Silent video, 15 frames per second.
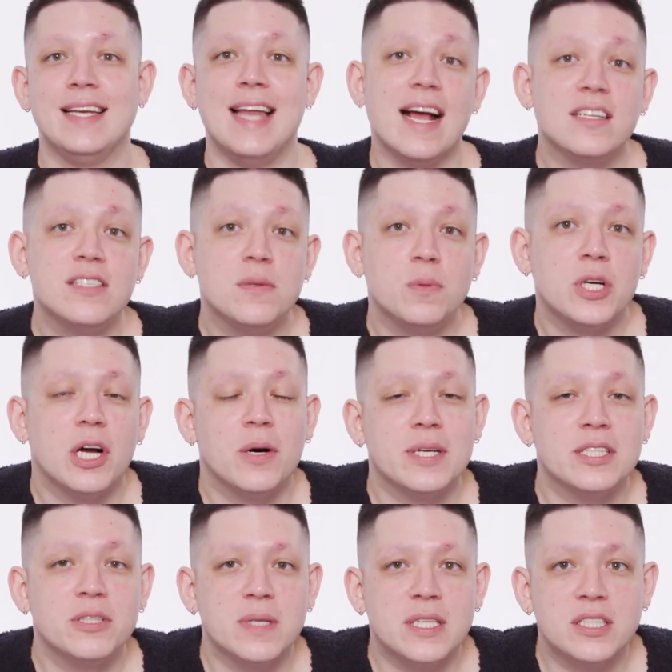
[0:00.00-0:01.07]
Next, we're
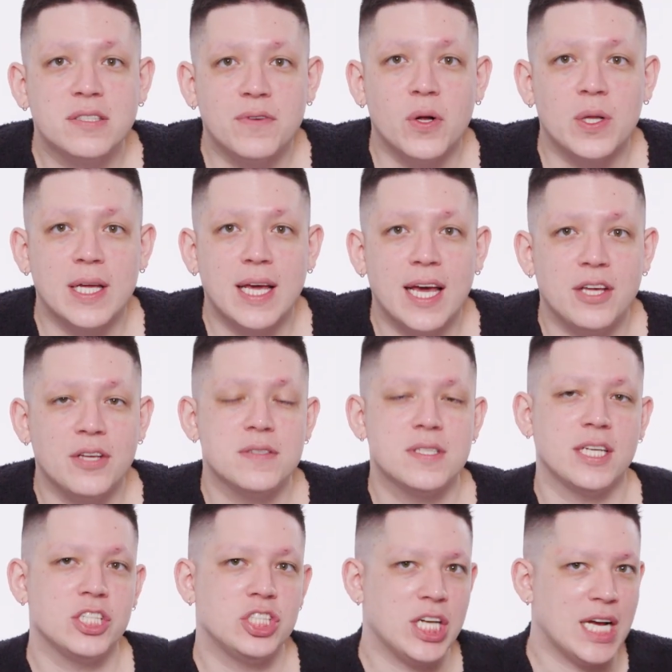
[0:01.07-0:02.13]
going to exfoliate
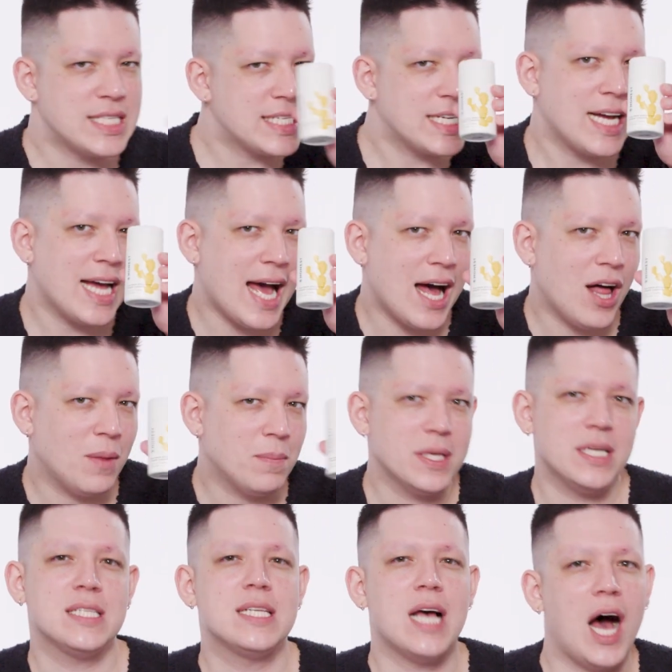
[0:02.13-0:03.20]
using Jessica Alba's